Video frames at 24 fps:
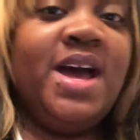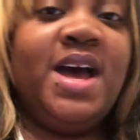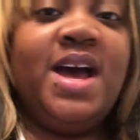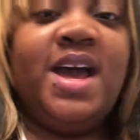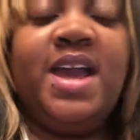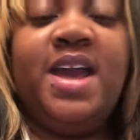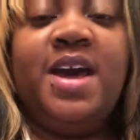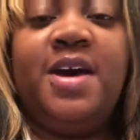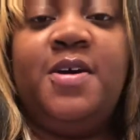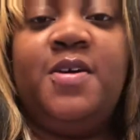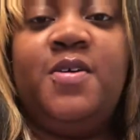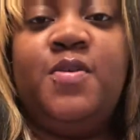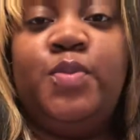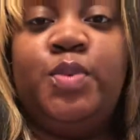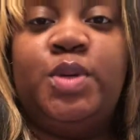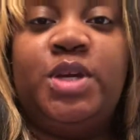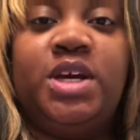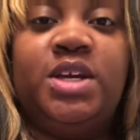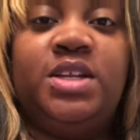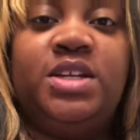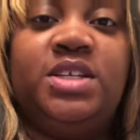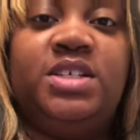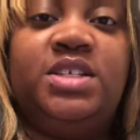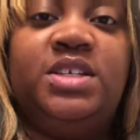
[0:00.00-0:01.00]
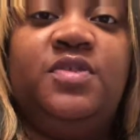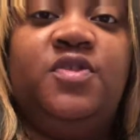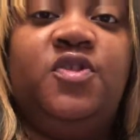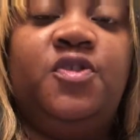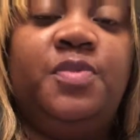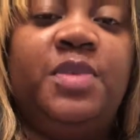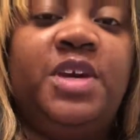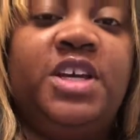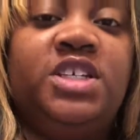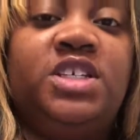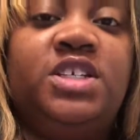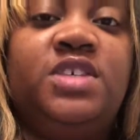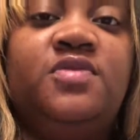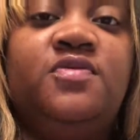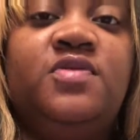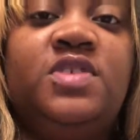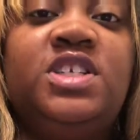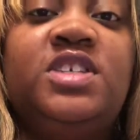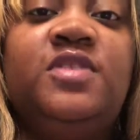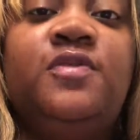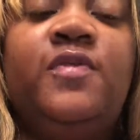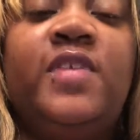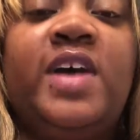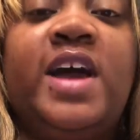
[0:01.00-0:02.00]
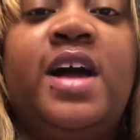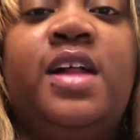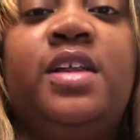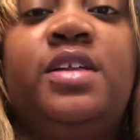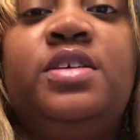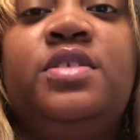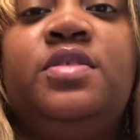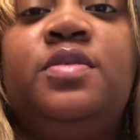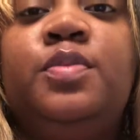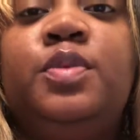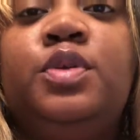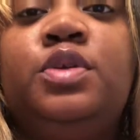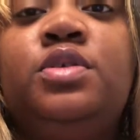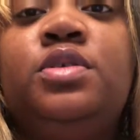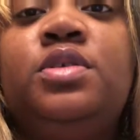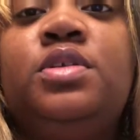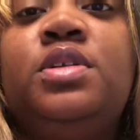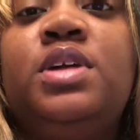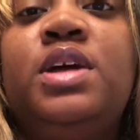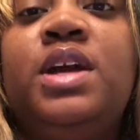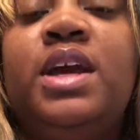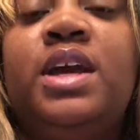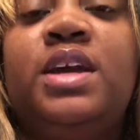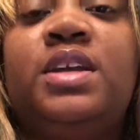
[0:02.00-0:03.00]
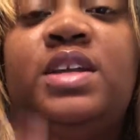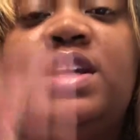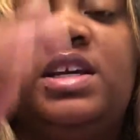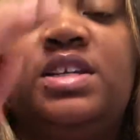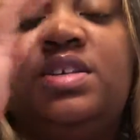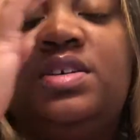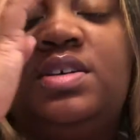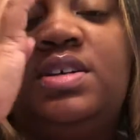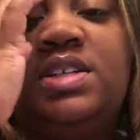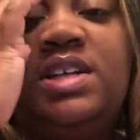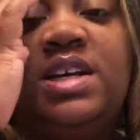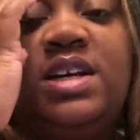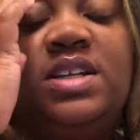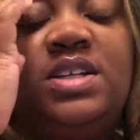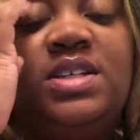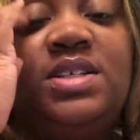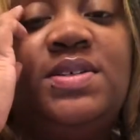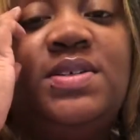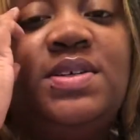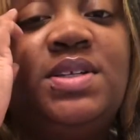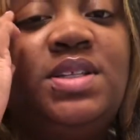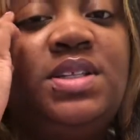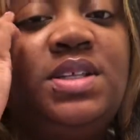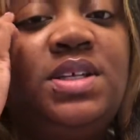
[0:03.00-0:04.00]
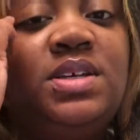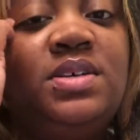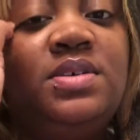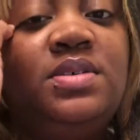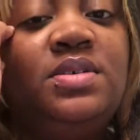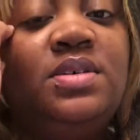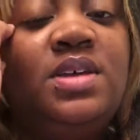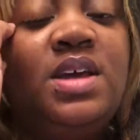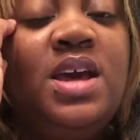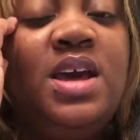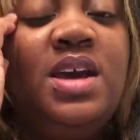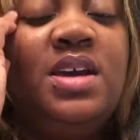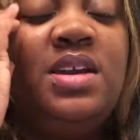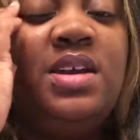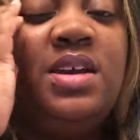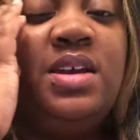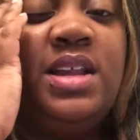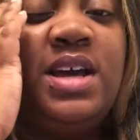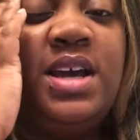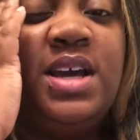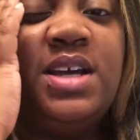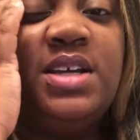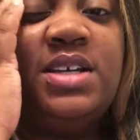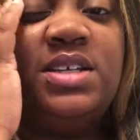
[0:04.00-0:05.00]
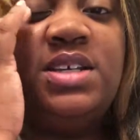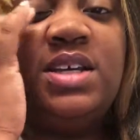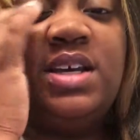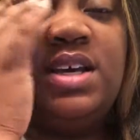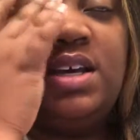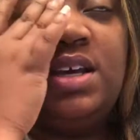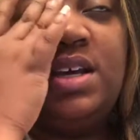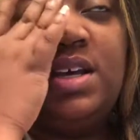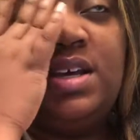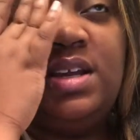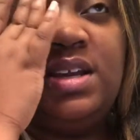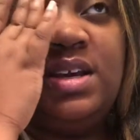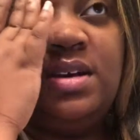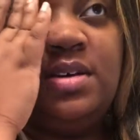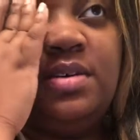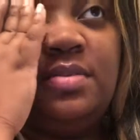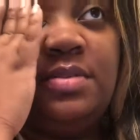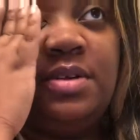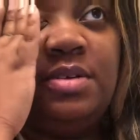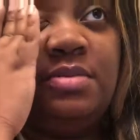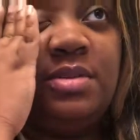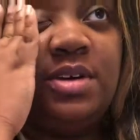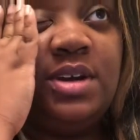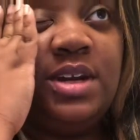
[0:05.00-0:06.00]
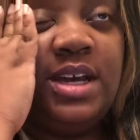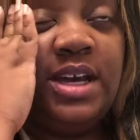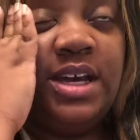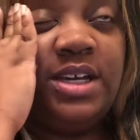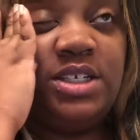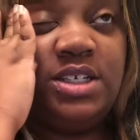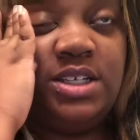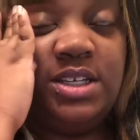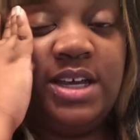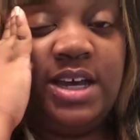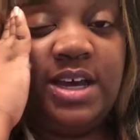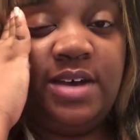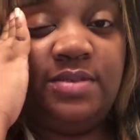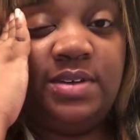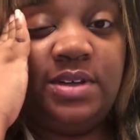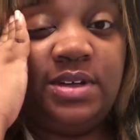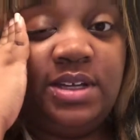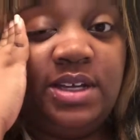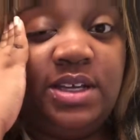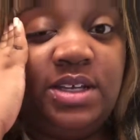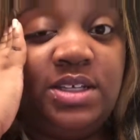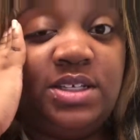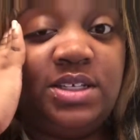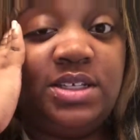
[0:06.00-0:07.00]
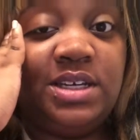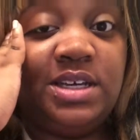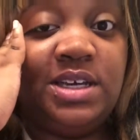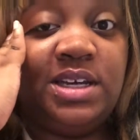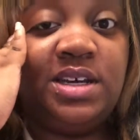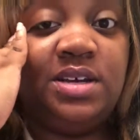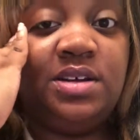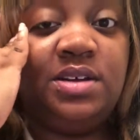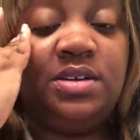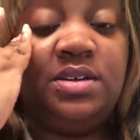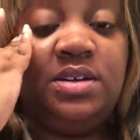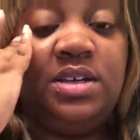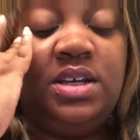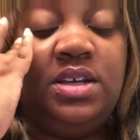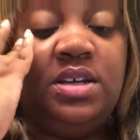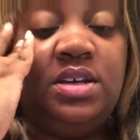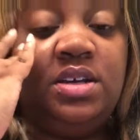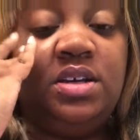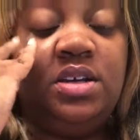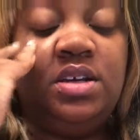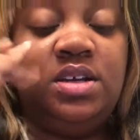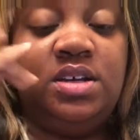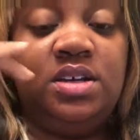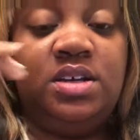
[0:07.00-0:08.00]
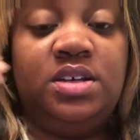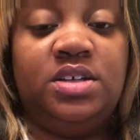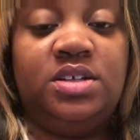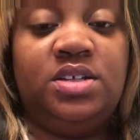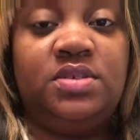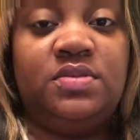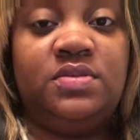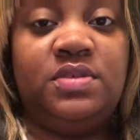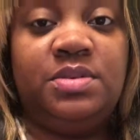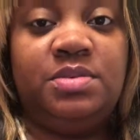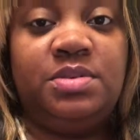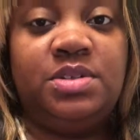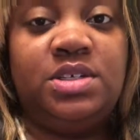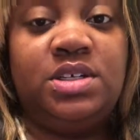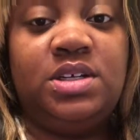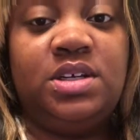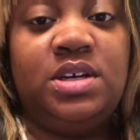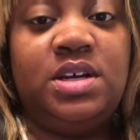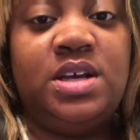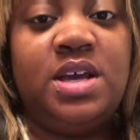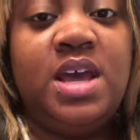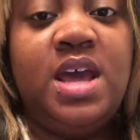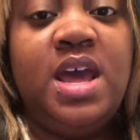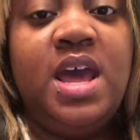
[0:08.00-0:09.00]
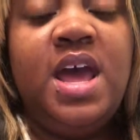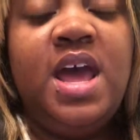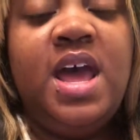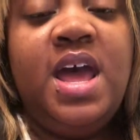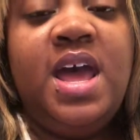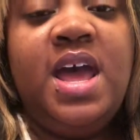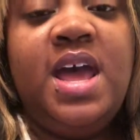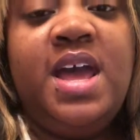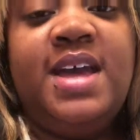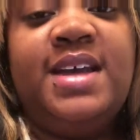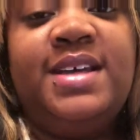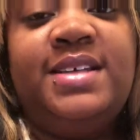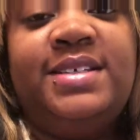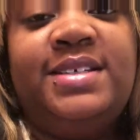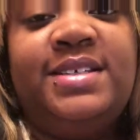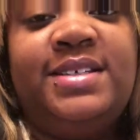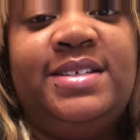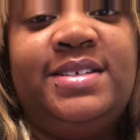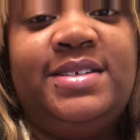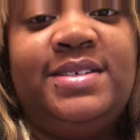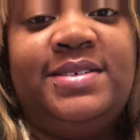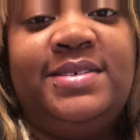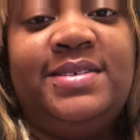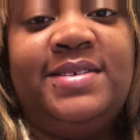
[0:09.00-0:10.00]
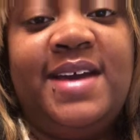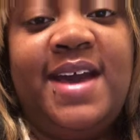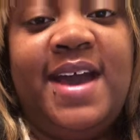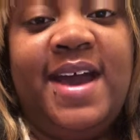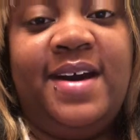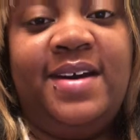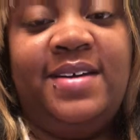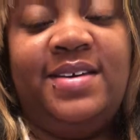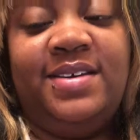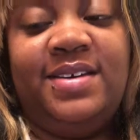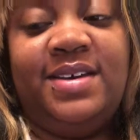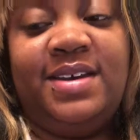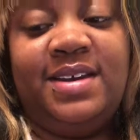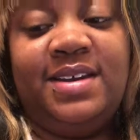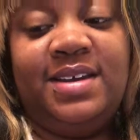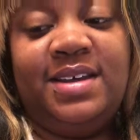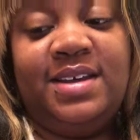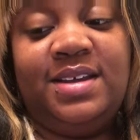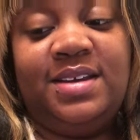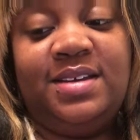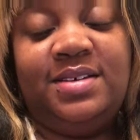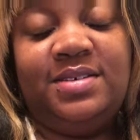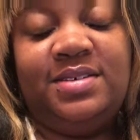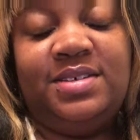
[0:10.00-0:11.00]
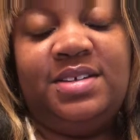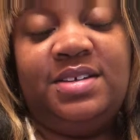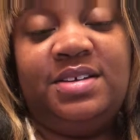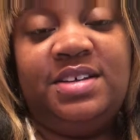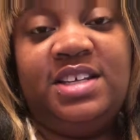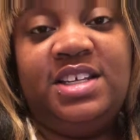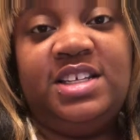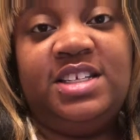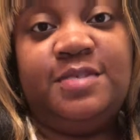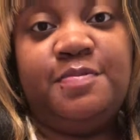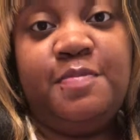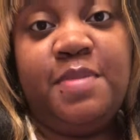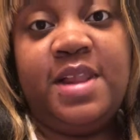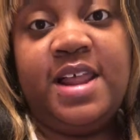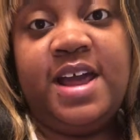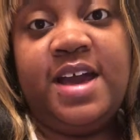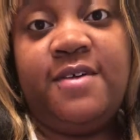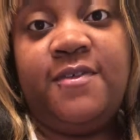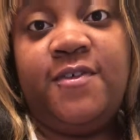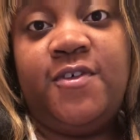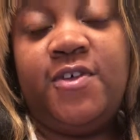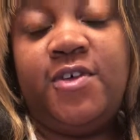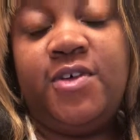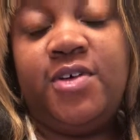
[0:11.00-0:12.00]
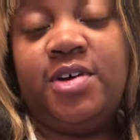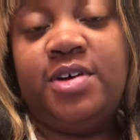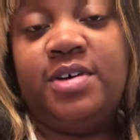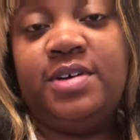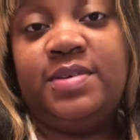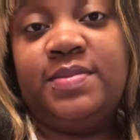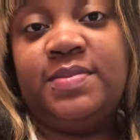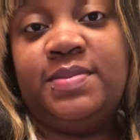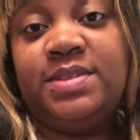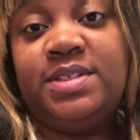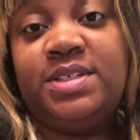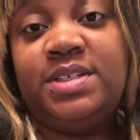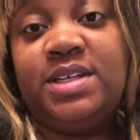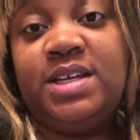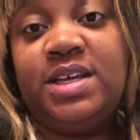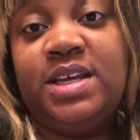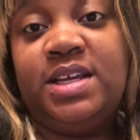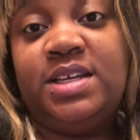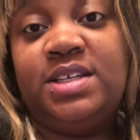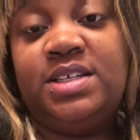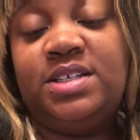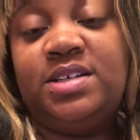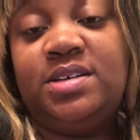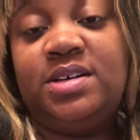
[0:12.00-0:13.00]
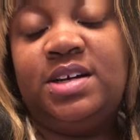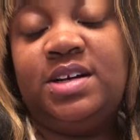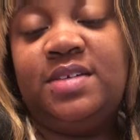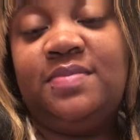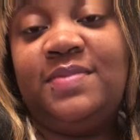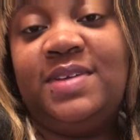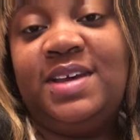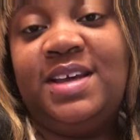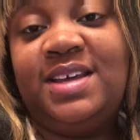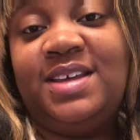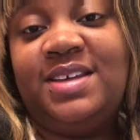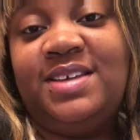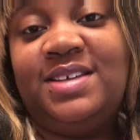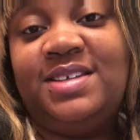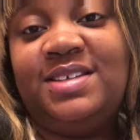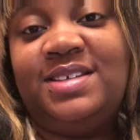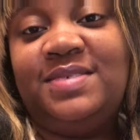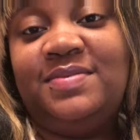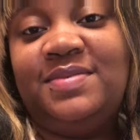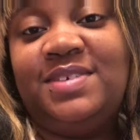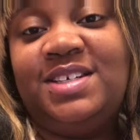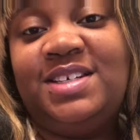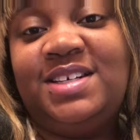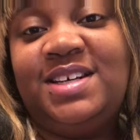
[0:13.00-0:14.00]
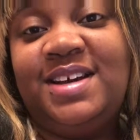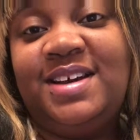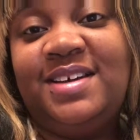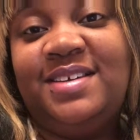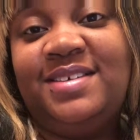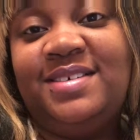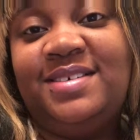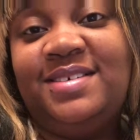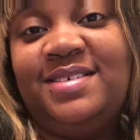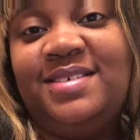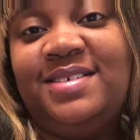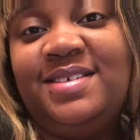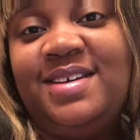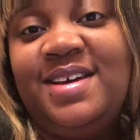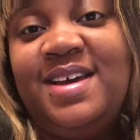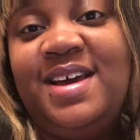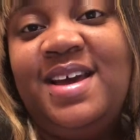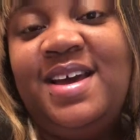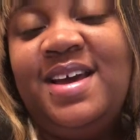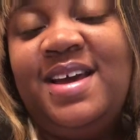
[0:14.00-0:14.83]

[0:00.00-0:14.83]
I hope that this information was valuable and that you could take this with you. Now, like I said, I'm going to actually have the links down in the description as to how you can get onto these platforms and start making you some cheddar.